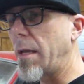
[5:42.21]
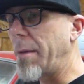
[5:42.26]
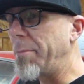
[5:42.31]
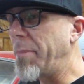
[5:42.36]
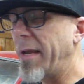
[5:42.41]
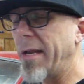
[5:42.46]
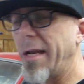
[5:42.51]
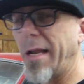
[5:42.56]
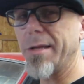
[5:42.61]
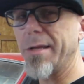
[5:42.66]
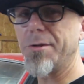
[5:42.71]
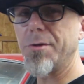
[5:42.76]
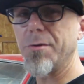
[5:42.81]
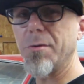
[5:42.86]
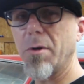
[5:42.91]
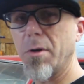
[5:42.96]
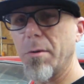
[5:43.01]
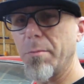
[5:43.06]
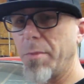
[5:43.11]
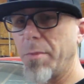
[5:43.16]
I paid like
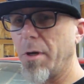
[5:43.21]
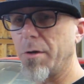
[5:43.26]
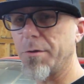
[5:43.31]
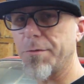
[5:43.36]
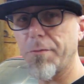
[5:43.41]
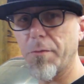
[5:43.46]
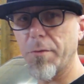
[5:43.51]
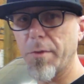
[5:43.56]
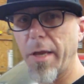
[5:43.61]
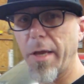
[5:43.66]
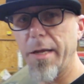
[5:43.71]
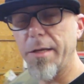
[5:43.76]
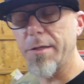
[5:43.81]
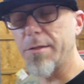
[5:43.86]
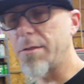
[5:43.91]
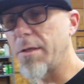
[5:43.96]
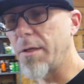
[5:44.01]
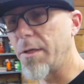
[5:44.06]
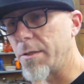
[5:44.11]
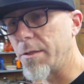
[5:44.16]
200 bucks for the
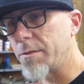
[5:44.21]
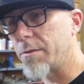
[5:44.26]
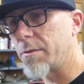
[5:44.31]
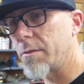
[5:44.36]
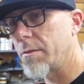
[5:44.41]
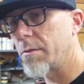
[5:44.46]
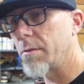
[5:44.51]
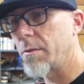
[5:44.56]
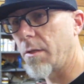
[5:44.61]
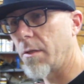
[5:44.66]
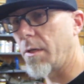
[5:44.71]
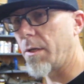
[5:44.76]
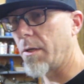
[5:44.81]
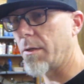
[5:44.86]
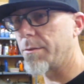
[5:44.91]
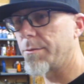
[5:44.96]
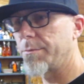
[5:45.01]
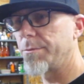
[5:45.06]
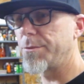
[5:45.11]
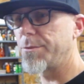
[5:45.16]
86.
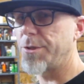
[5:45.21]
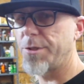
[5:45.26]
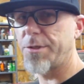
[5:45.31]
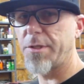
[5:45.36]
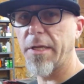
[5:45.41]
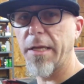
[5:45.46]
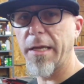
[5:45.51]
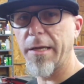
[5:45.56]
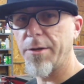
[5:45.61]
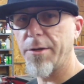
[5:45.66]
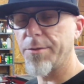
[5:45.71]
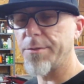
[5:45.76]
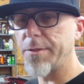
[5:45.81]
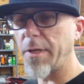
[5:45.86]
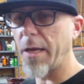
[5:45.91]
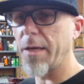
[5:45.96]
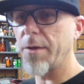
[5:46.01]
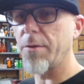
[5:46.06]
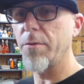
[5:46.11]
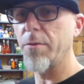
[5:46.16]
Just didn't have no
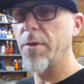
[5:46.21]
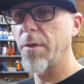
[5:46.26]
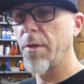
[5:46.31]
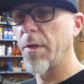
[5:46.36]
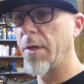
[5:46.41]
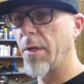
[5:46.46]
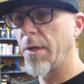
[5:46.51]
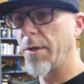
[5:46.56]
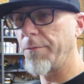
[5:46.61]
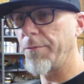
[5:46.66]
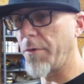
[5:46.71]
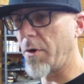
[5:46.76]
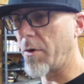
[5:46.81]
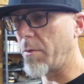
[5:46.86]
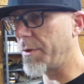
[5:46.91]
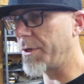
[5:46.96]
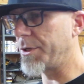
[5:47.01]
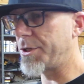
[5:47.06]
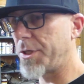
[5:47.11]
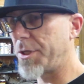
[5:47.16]
title. Front
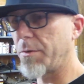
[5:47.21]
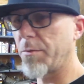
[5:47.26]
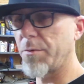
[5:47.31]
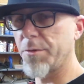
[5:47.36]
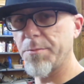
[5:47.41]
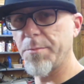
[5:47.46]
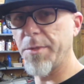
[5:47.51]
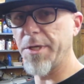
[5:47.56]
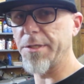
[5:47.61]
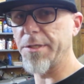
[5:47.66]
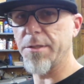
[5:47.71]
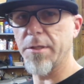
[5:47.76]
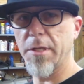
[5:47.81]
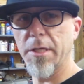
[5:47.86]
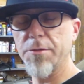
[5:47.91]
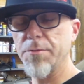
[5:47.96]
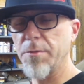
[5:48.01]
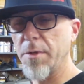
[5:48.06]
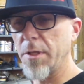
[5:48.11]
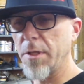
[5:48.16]
windshield was missing.
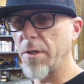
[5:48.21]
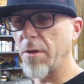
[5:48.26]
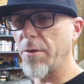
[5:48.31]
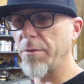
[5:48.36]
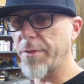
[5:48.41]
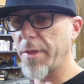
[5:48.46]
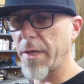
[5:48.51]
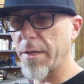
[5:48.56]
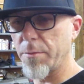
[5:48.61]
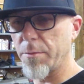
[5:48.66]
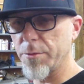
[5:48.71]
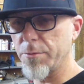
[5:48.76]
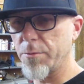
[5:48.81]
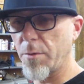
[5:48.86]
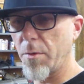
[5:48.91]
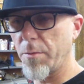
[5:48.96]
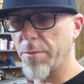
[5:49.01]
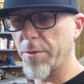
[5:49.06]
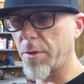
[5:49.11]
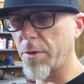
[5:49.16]
That's really the only thing that was
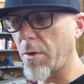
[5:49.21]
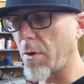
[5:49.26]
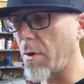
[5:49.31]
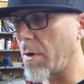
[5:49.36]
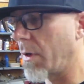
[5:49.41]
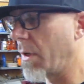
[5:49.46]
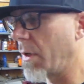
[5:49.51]
wrong with the car.